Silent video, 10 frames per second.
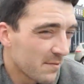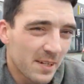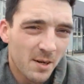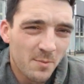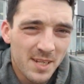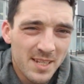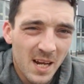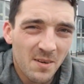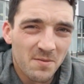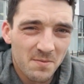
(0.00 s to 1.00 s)
the video
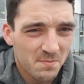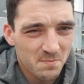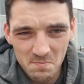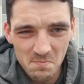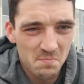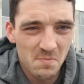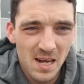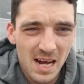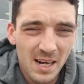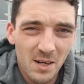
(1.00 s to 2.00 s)
myself.
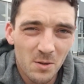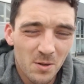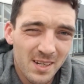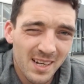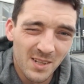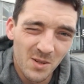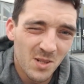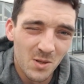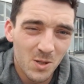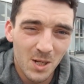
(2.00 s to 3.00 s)
I had a look. It
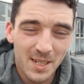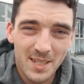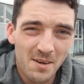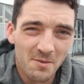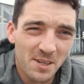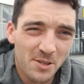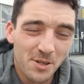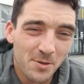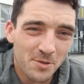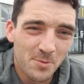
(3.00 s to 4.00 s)
doesn't look like it's going to fit
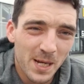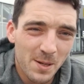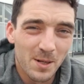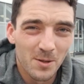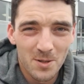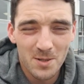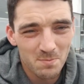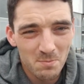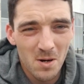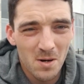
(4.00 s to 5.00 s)
300 people. It looks
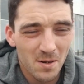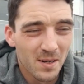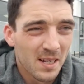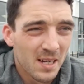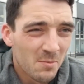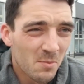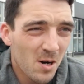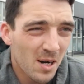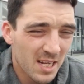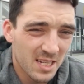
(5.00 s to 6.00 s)
more
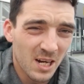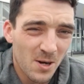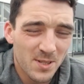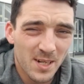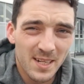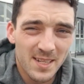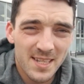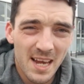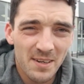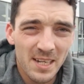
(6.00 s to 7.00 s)
or less closer to
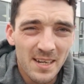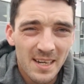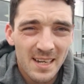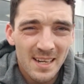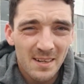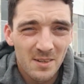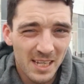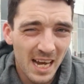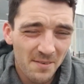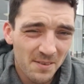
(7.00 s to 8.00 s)
70.
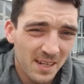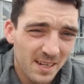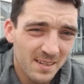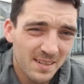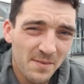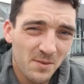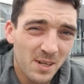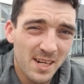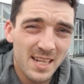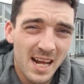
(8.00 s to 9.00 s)
Like, you have to
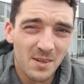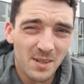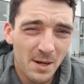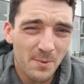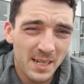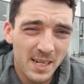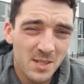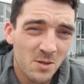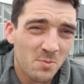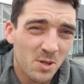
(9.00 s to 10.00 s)
understand, like, that when
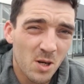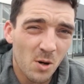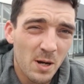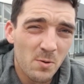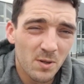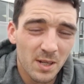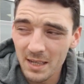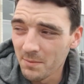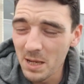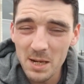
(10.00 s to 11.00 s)
these numbers go out,
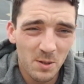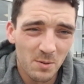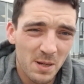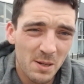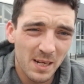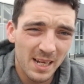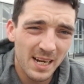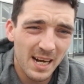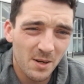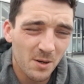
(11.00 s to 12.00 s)
like, and people hit it
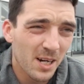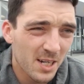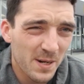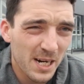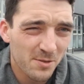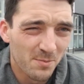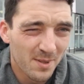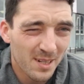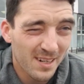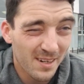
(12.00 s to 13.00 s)
at a higher spectrum,
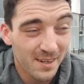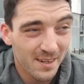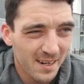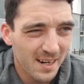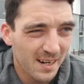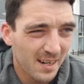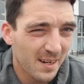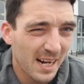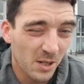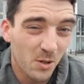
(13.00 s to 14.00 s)
or
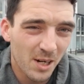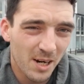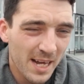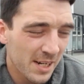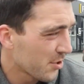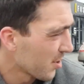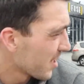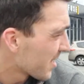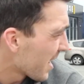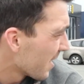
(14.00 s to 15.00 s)
at the higher end, should I
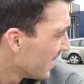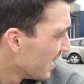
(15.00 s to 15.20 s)
say,